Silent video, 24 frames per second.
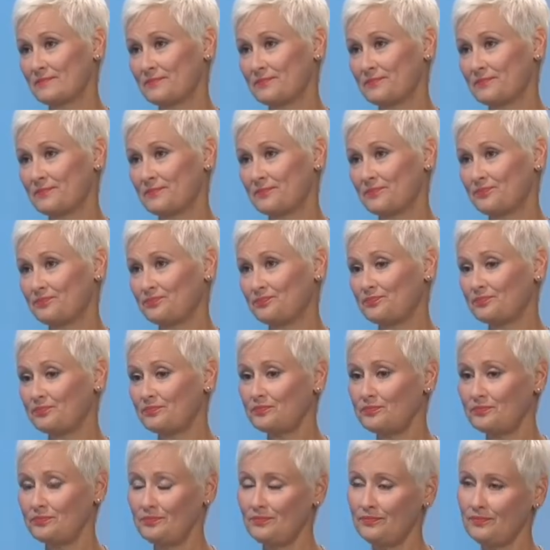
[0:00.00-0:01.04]
This is
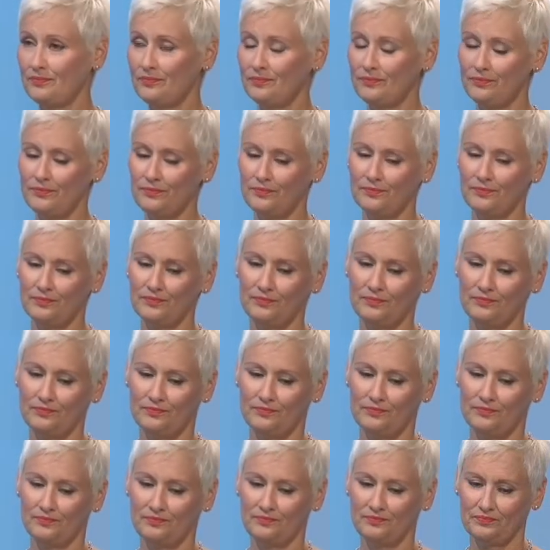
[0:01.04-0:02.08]
really
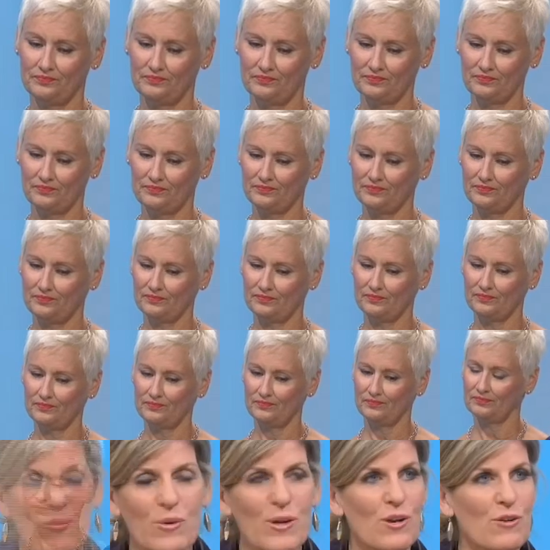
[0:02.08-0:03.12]
a chasm
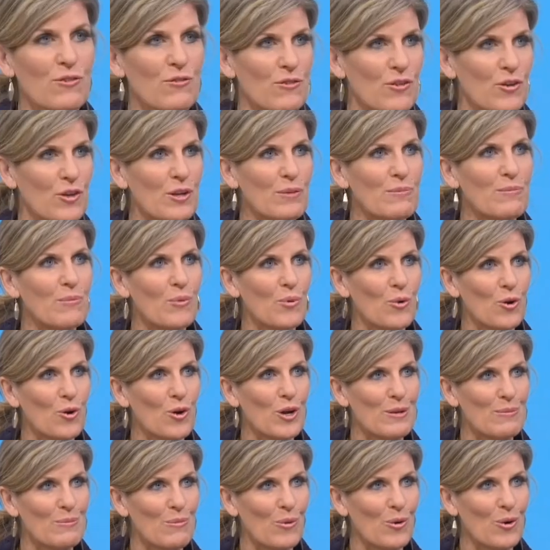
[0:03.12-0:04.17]
that we are feeling more
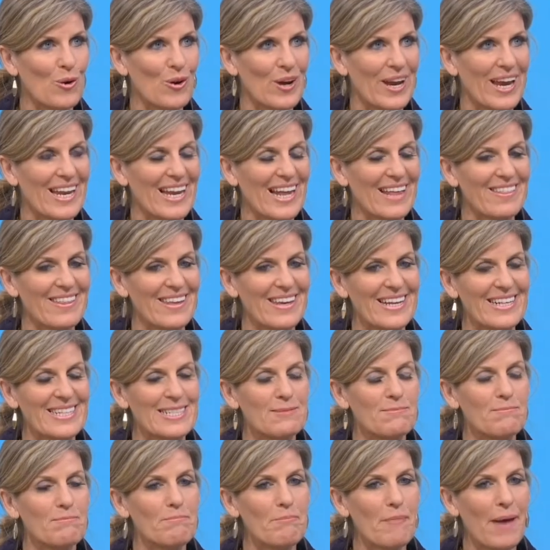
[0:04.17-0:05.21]
and more, and I think
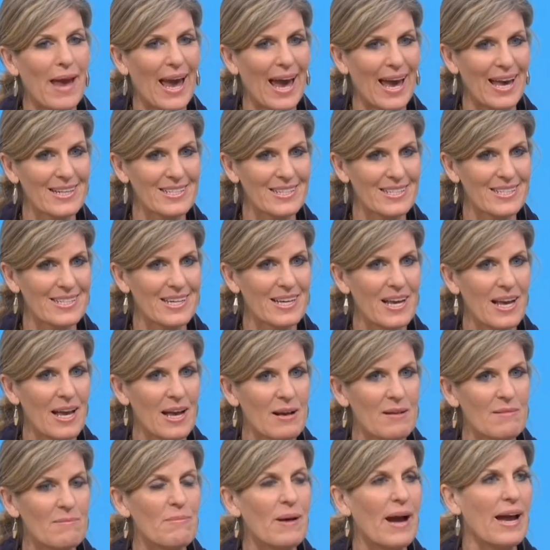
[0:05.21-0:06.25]
it's masked
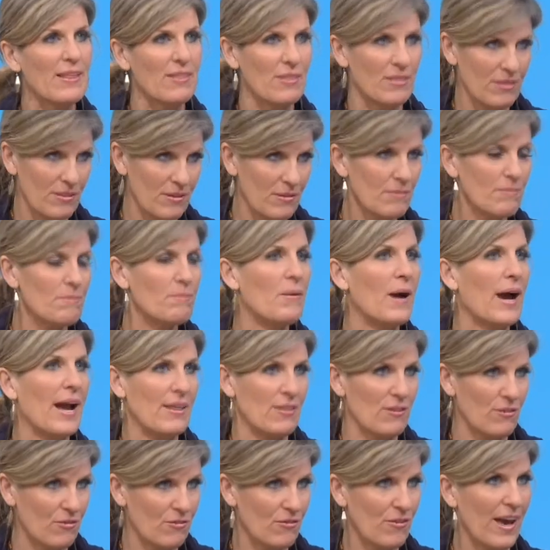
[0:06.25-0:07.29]
by
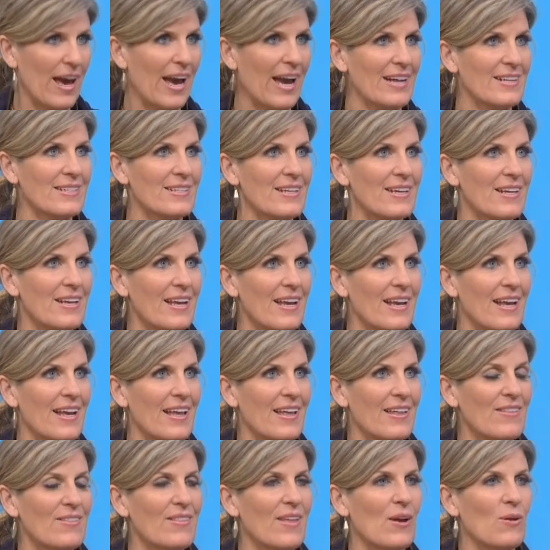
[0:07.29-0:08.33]
the fact
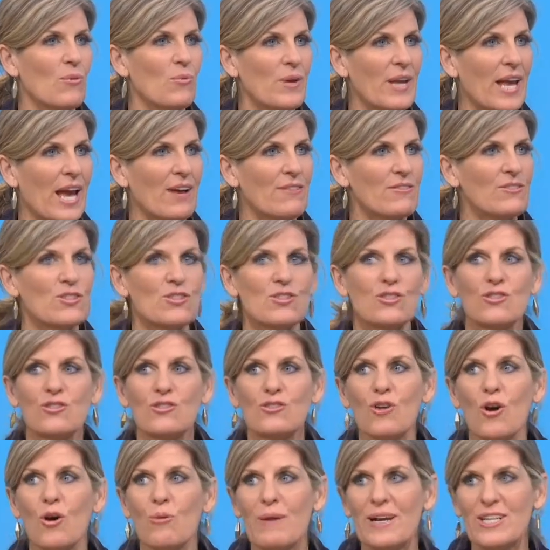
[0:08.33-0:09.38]
that we have
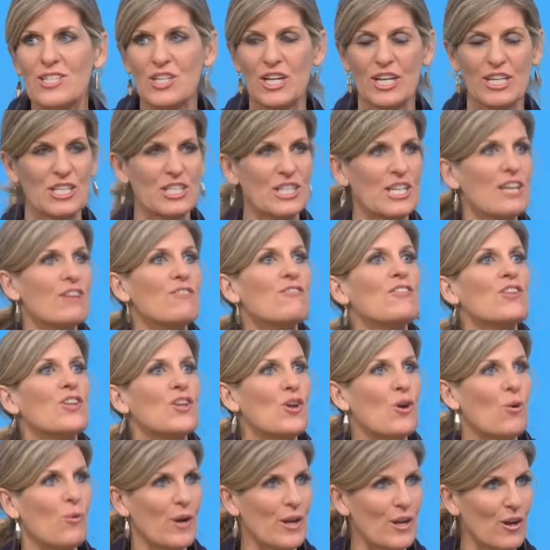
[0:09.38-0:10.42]
so much activity
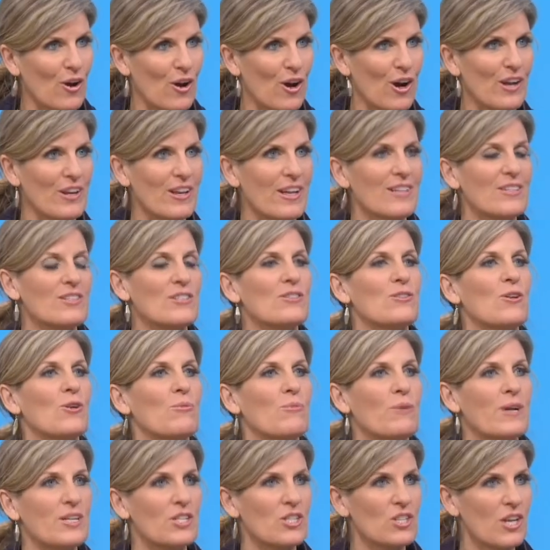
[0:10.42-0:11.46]
going on and so
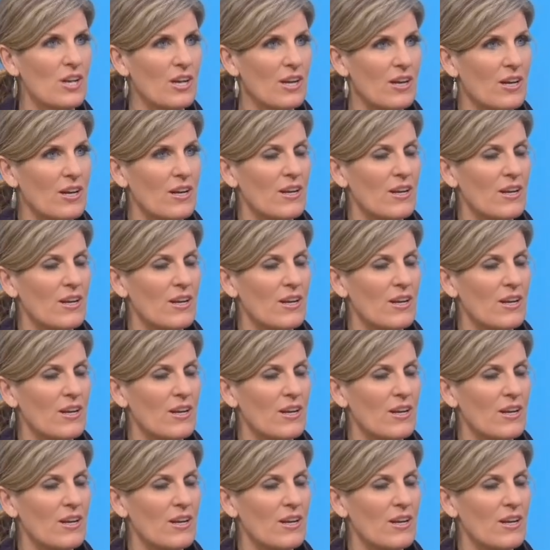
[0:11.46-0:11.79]
much,